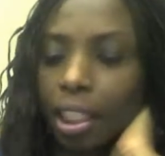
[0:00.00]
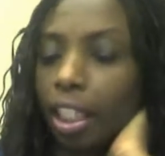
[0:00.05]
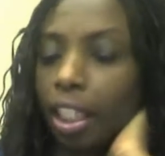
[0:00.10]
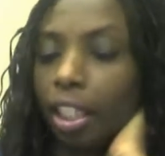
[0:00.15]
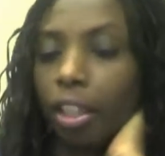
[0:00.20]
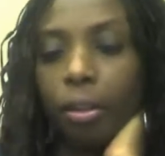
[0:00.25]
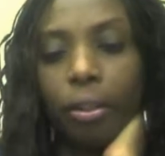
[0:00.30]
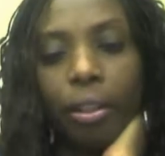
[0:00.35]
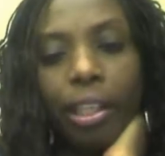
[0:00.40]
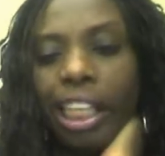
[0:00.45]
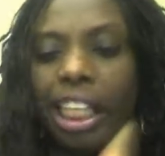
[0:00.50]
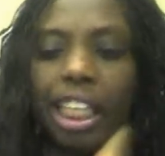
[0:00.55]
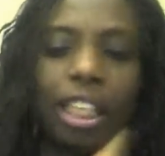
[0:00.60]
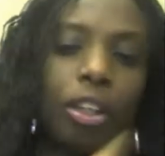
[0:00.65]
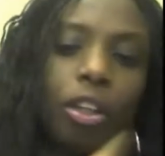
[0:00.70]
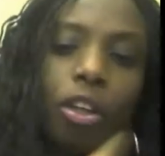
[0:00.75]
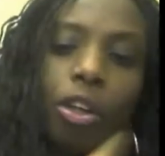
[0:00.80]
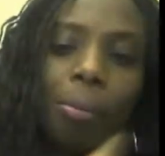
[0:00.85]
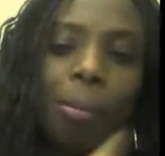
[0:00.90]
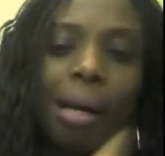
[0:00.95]
Nico, you didn't
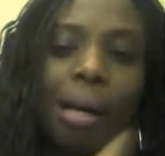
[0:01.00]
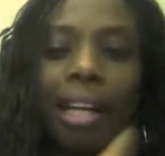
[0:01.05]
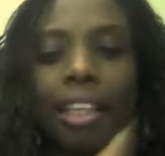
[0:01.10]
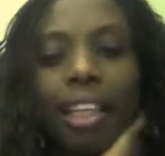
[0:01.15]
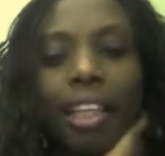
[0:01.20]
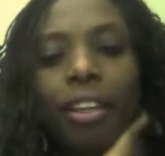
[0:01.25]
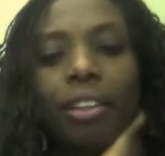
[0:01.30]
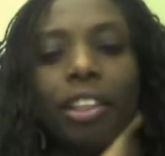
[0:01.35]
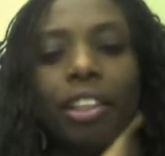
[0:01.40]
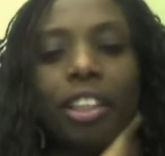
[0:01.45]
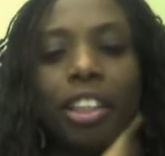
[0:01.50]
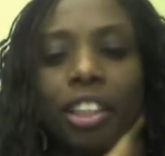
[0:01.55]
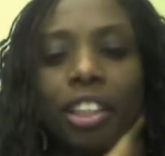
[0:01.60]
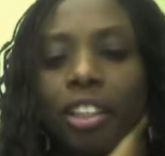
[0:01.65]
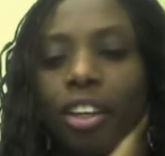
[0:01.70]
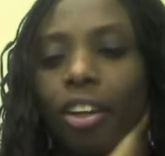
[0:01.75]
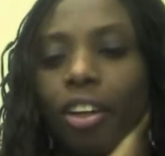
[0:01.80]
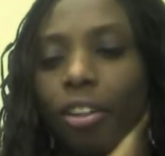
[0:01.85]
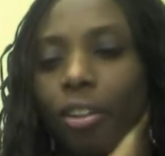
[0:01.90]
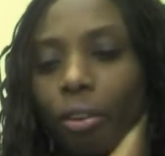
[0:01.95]
need nobody else in the
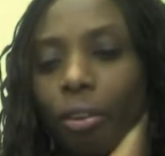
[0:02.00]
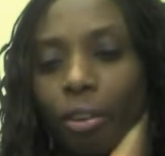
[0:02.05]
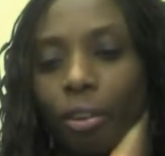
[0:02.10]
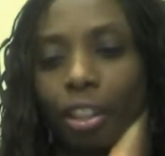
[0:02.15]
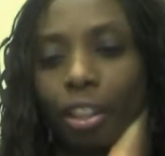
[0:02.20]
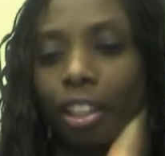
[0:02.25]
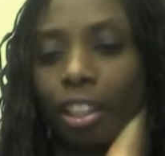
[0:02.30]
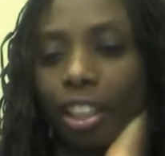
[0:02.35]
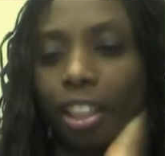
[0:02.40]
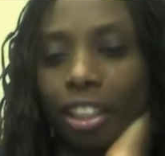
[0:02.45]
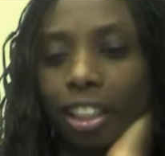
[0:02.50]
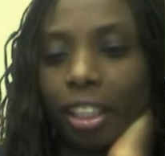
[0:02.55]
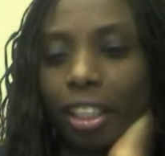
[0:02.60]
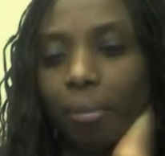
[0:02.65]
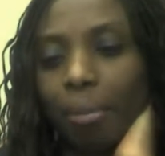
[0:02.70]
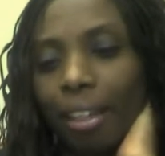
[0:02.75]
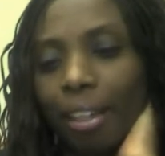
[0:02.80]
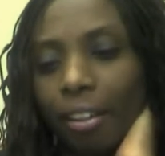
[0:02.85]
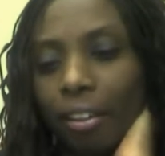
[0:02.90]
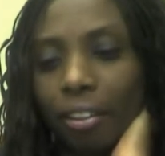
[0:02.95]
song. You could have just did
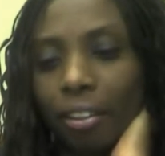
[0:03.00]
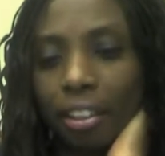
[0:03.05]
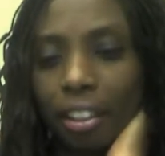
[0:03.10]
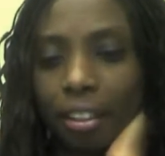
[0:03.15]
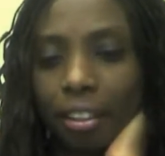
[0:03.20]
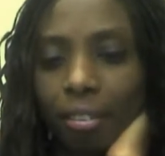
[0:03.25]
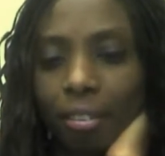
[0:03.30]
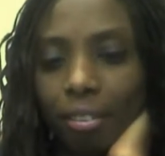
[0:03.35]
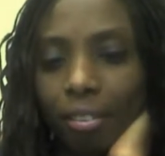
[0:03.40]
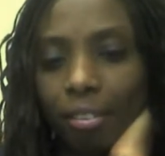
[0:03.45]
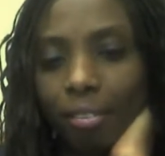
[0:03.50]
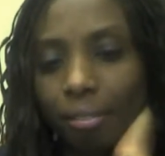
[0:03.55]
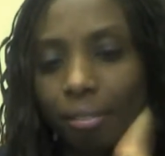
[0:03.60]
it by yourself.